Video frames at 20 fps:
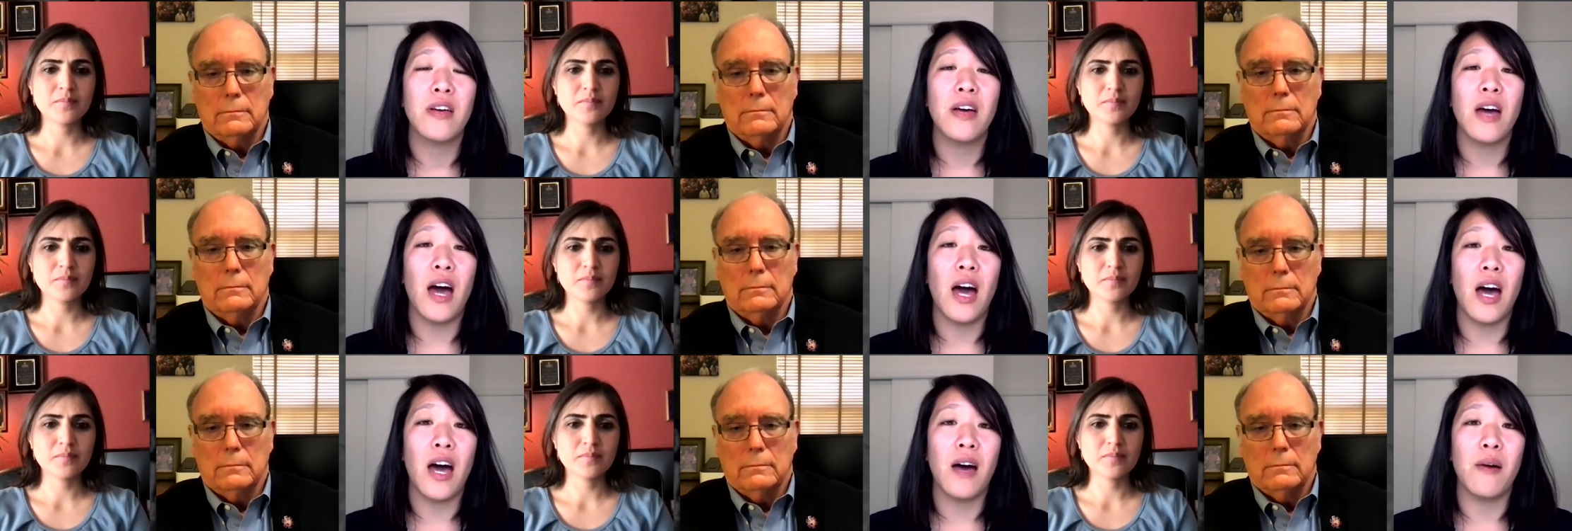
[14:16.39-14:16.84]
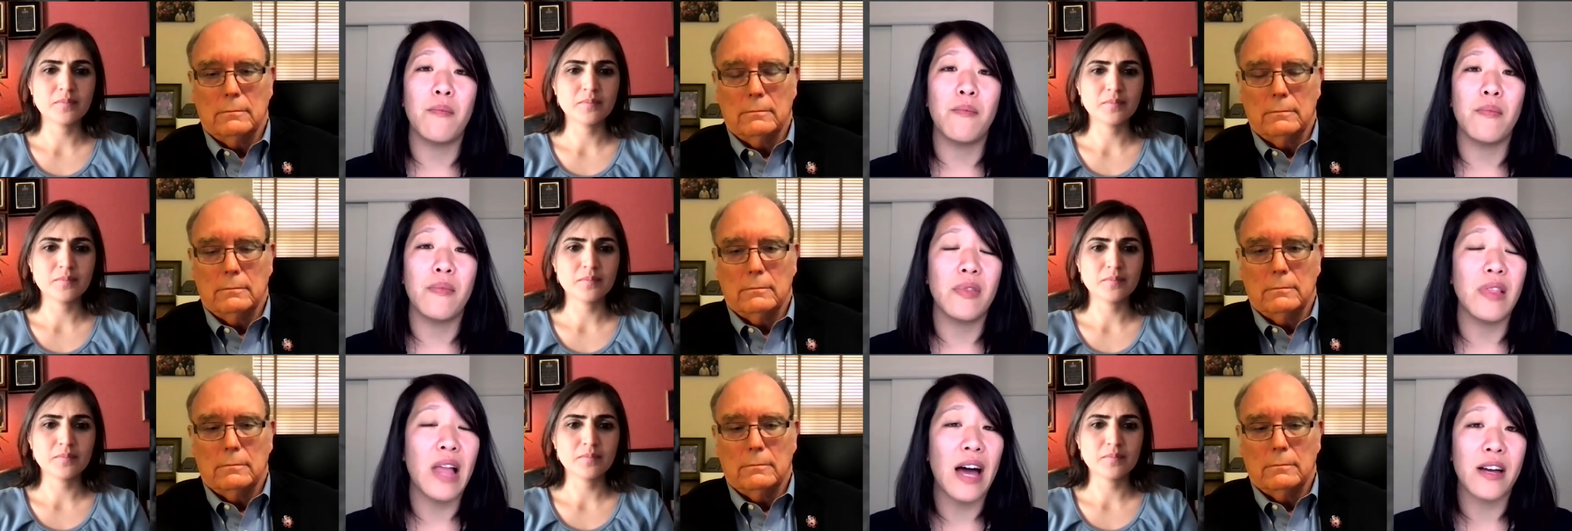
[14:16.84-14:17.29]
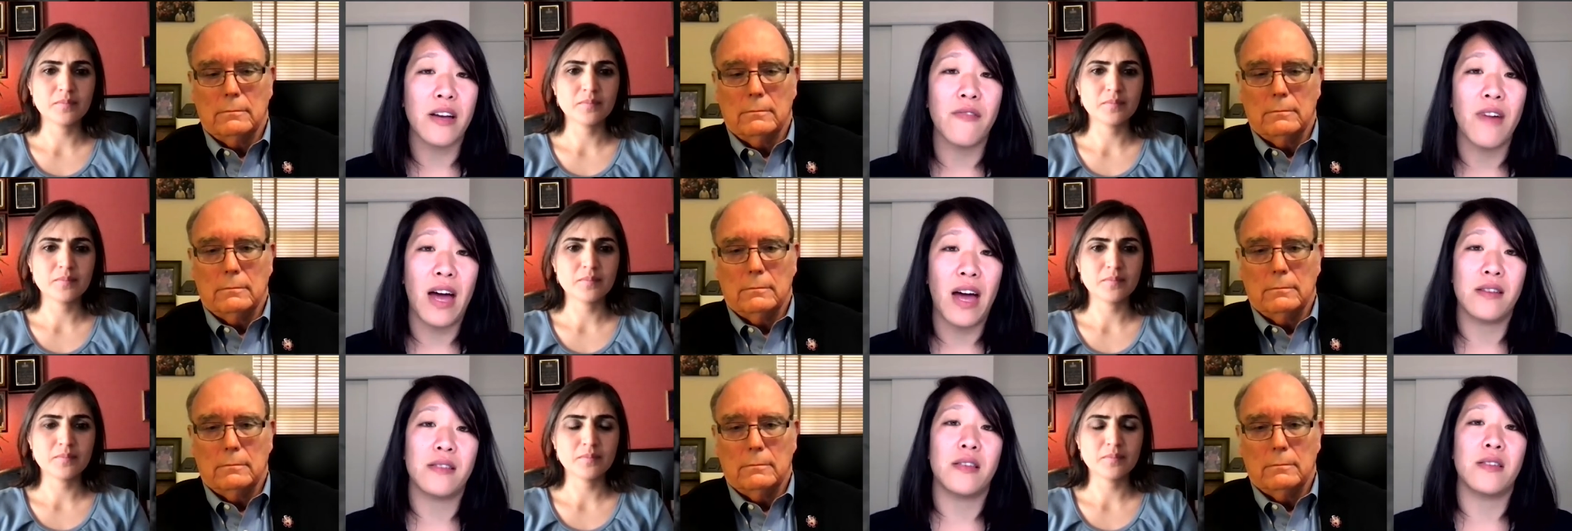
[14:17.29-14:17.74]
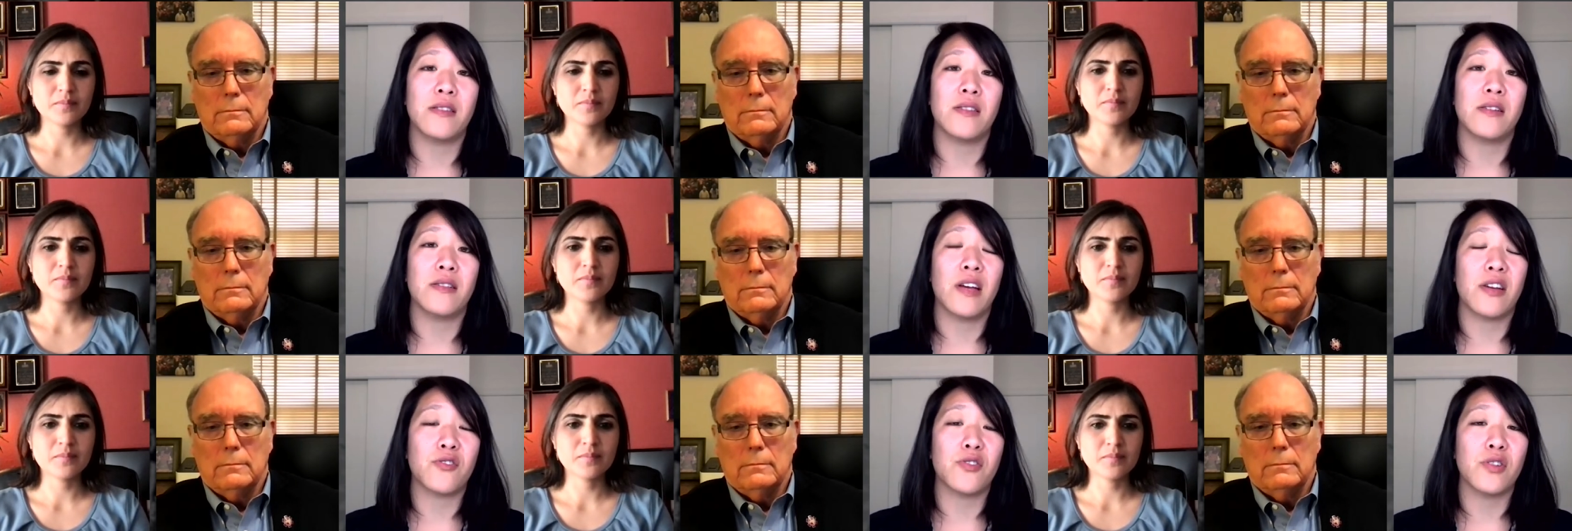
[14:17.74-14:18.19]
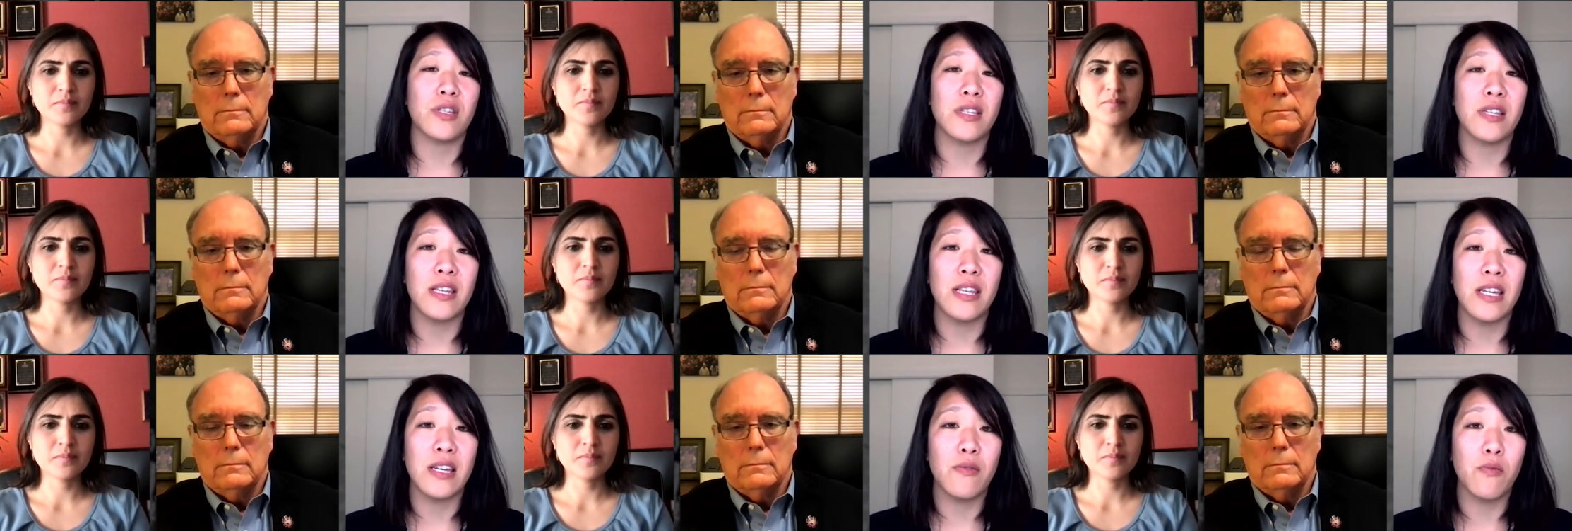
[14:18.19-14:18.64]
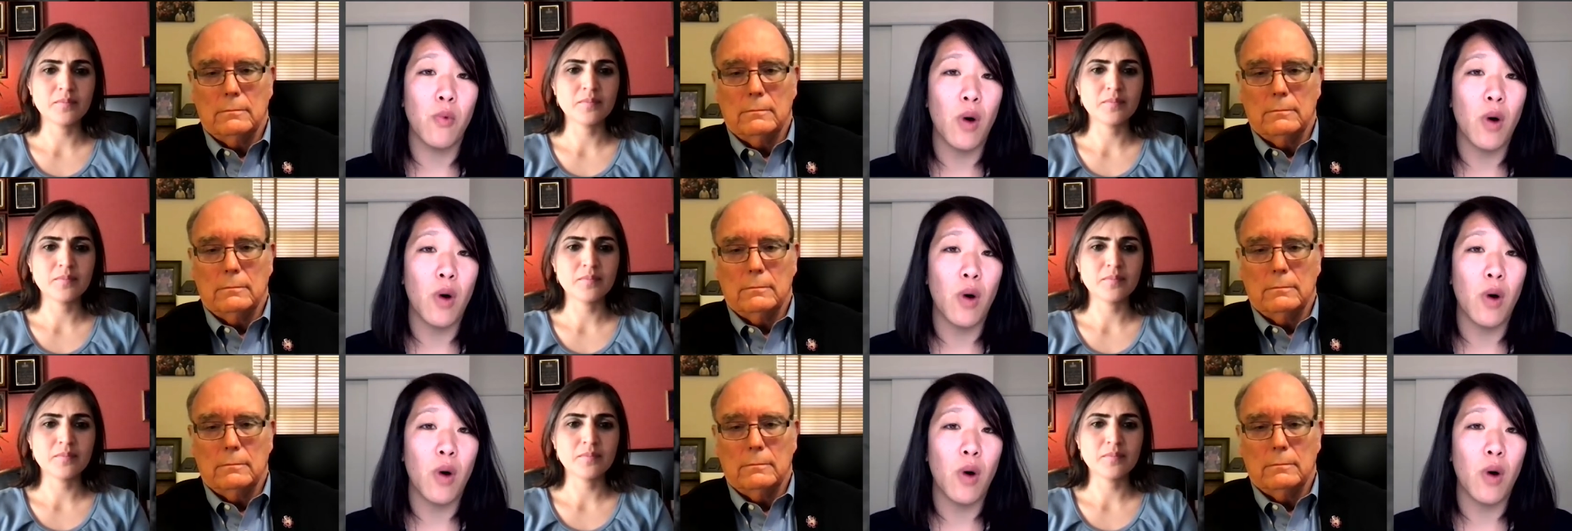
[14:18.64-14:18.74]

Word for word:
Speaker 1: um, lack of access to electricity,